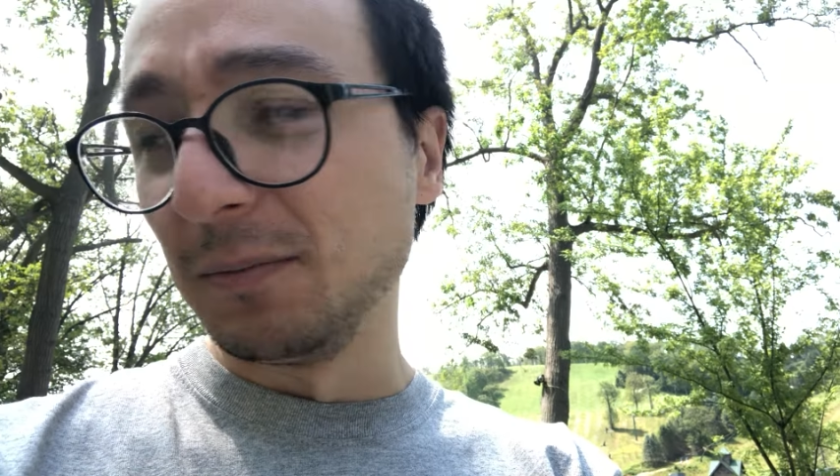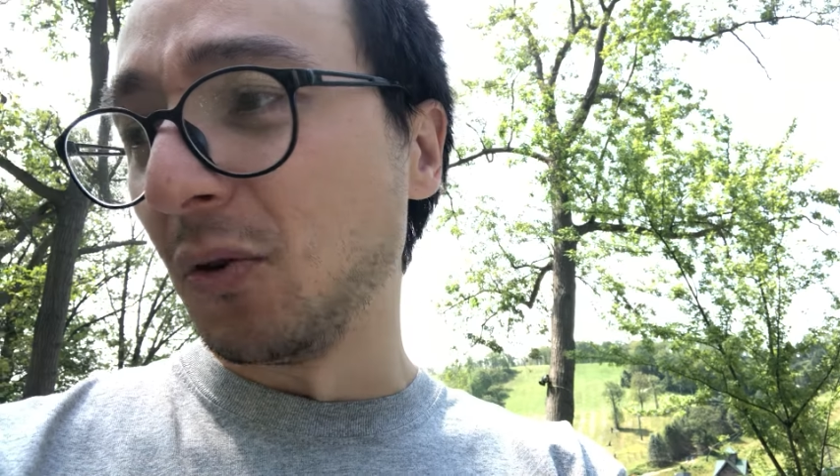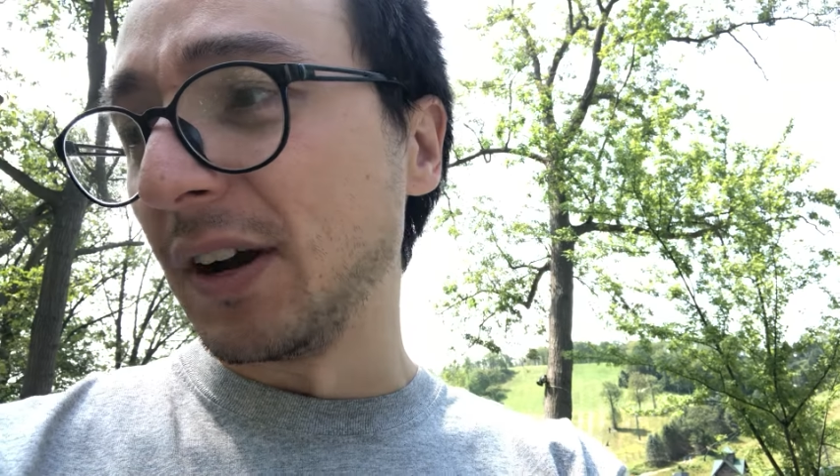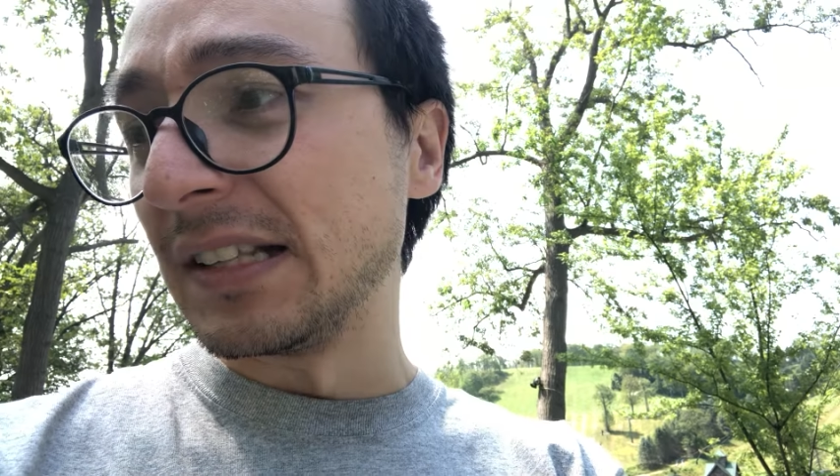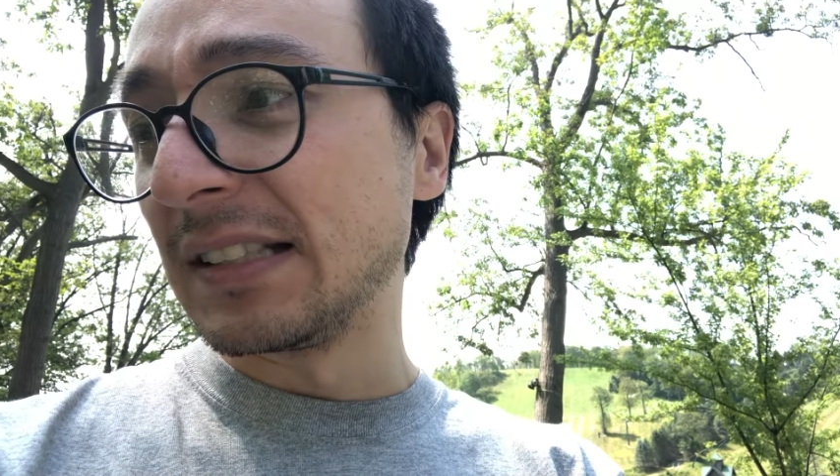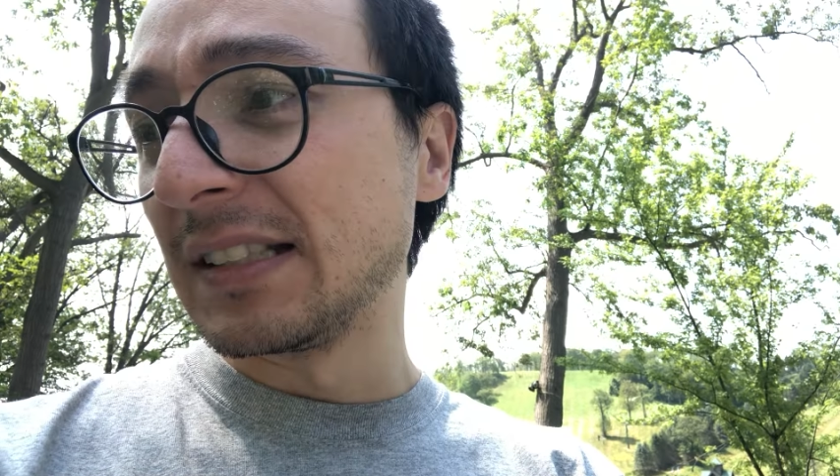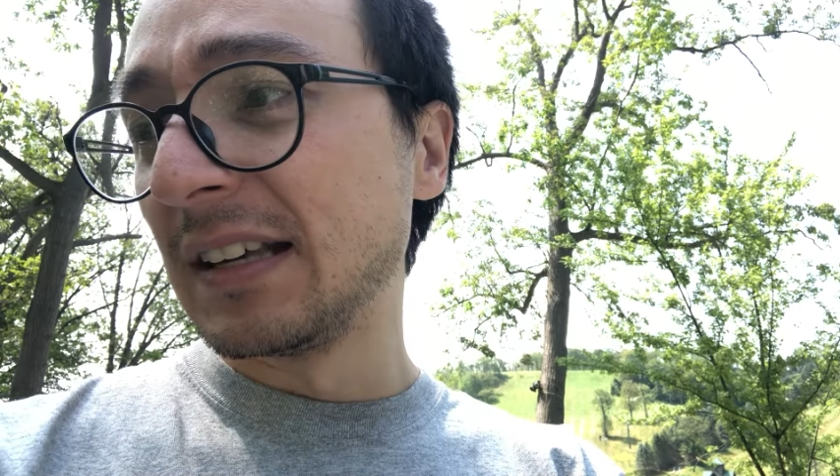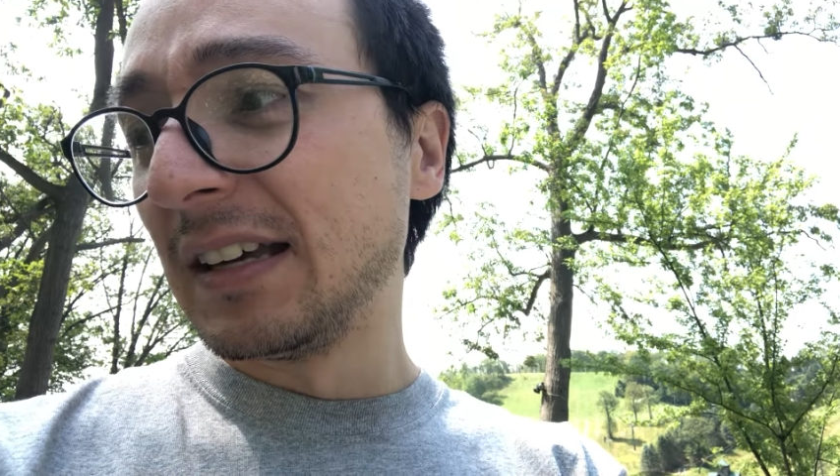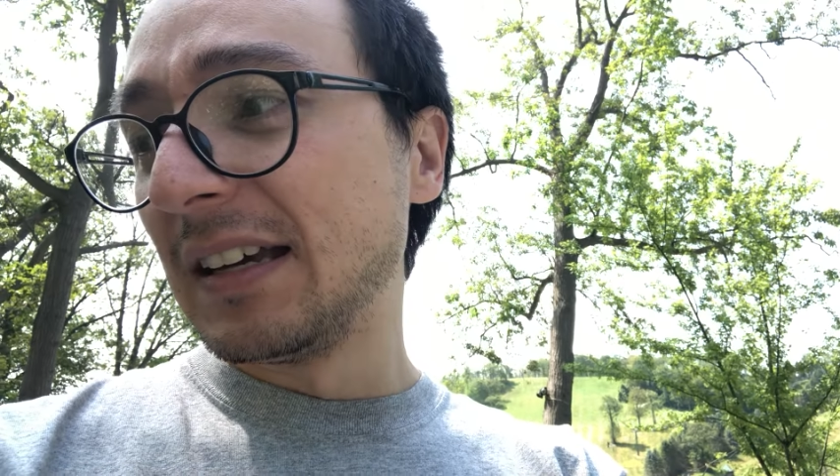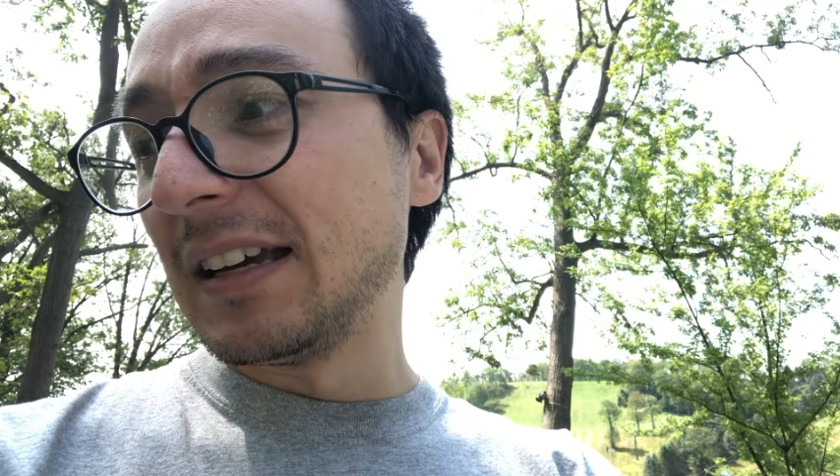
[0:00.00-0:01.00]
points.
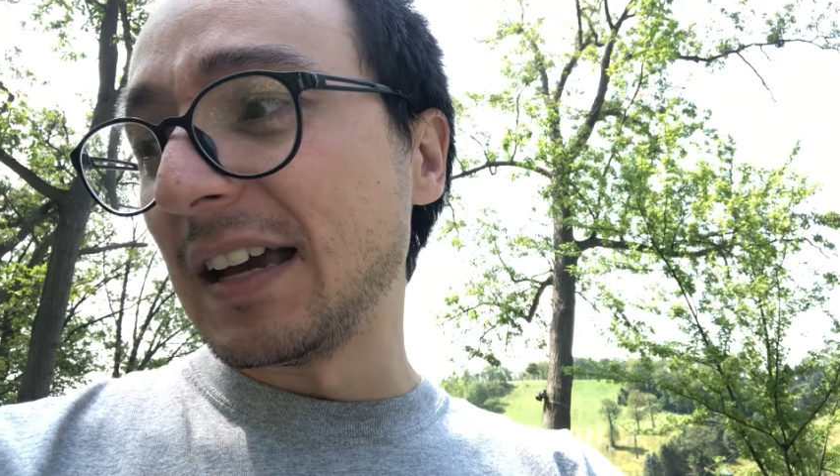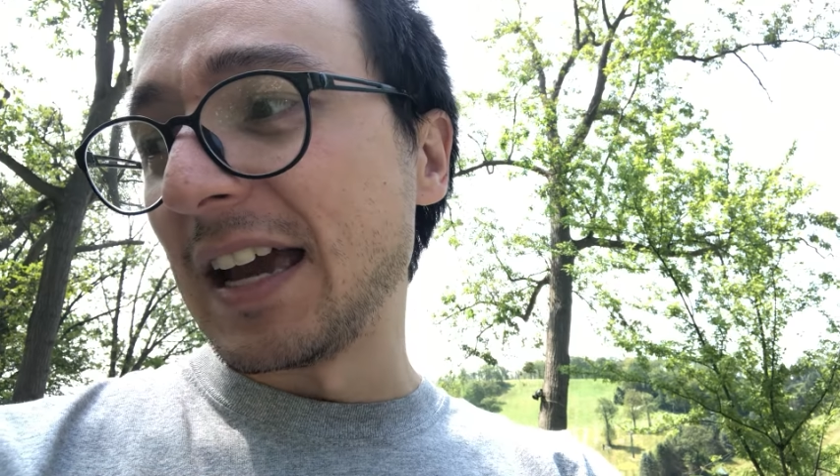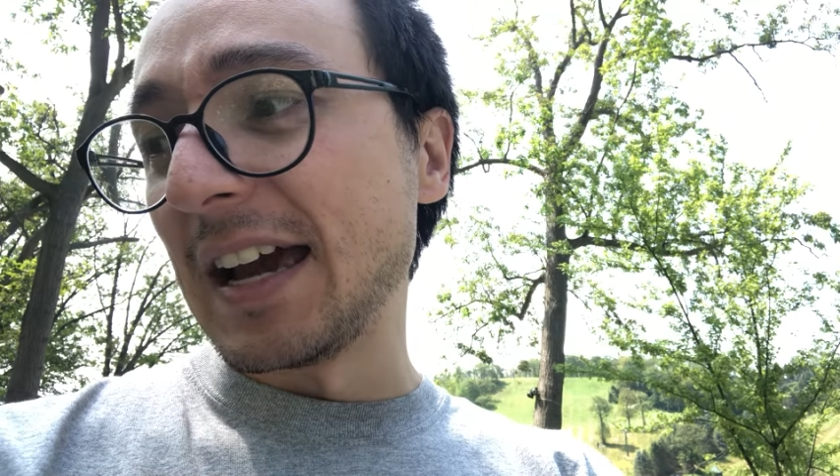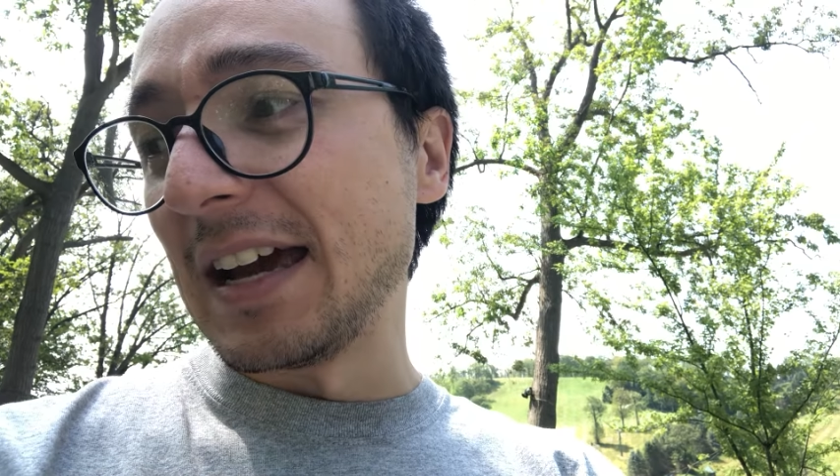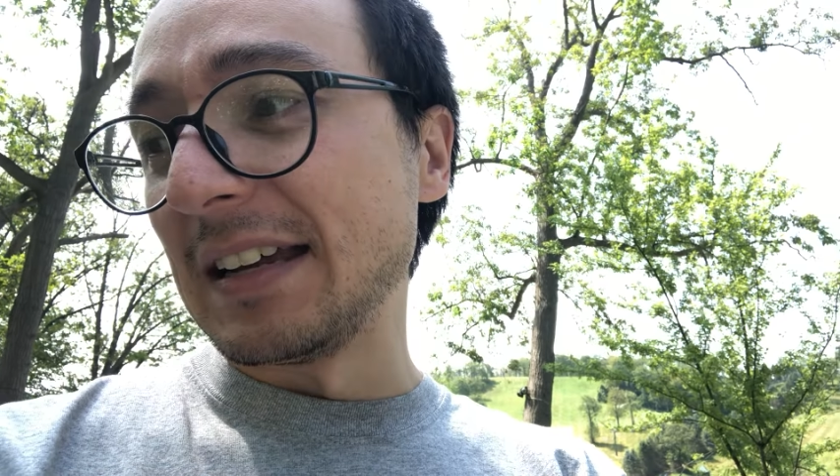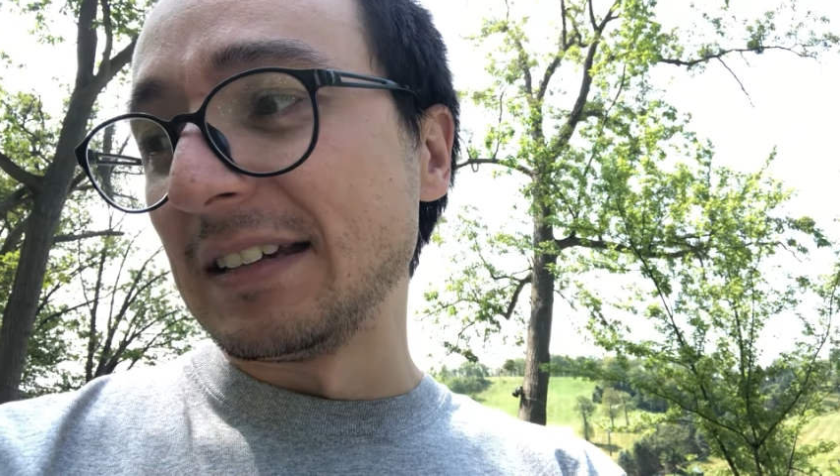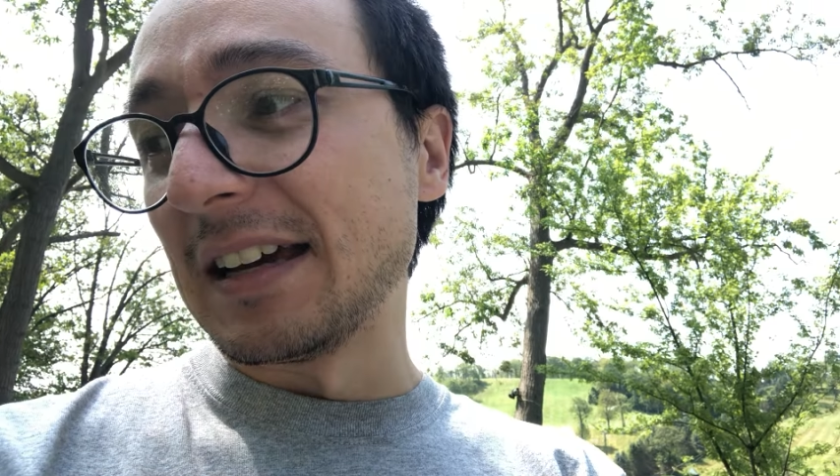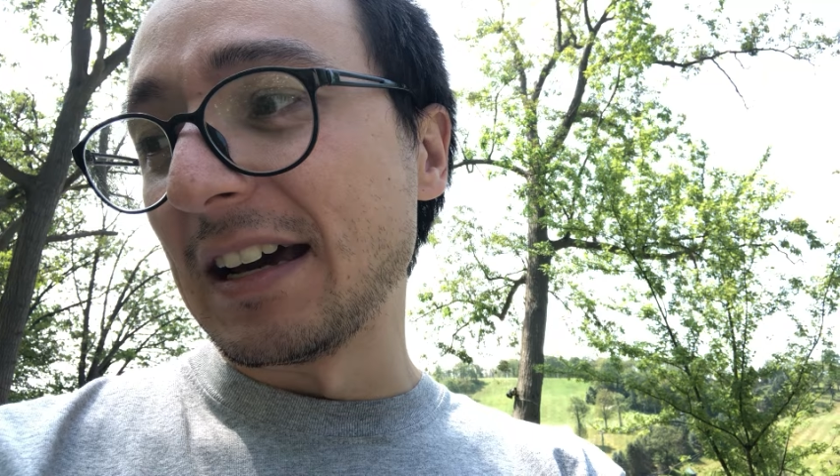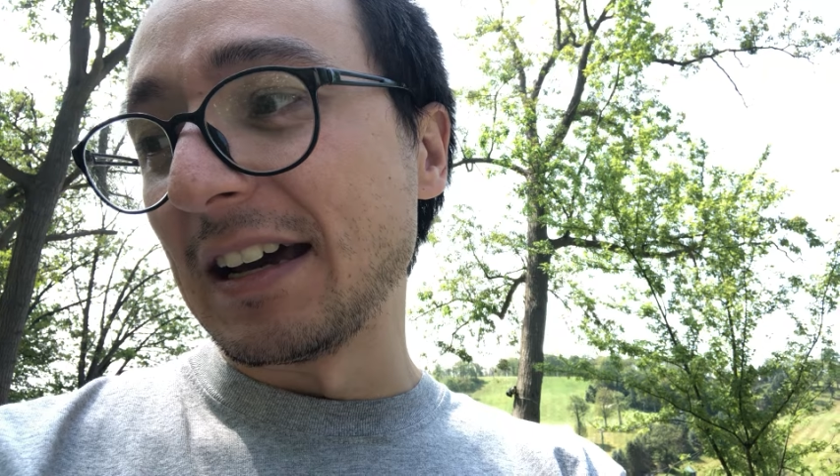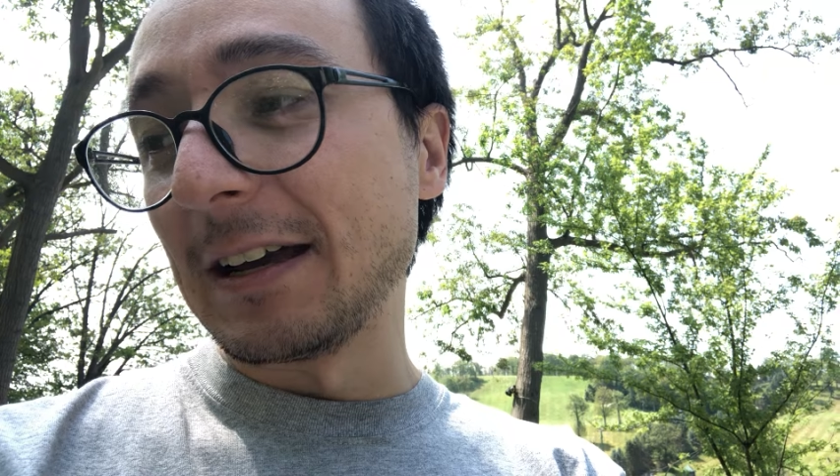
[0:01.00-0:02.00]
And
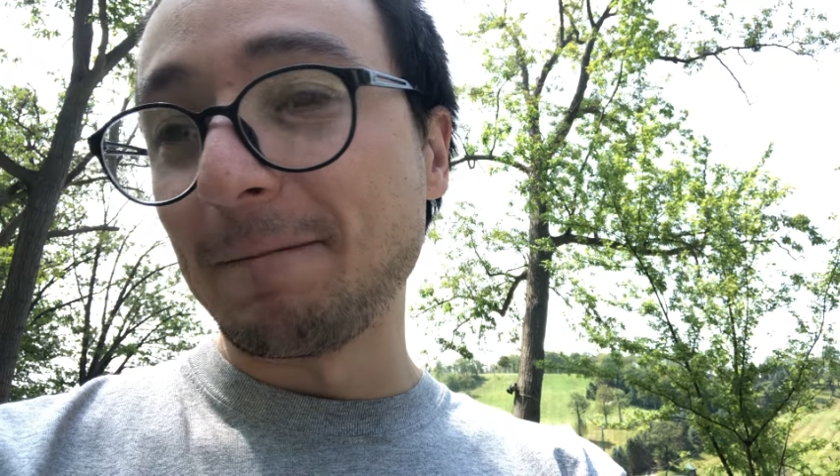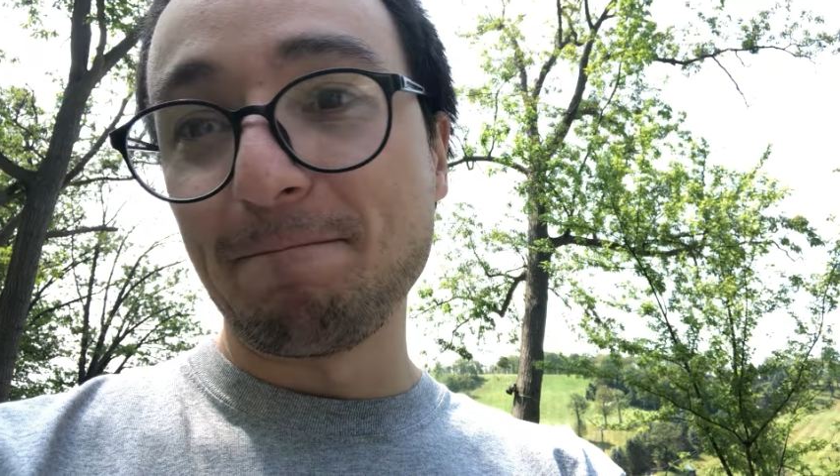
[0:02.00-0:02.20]
uh,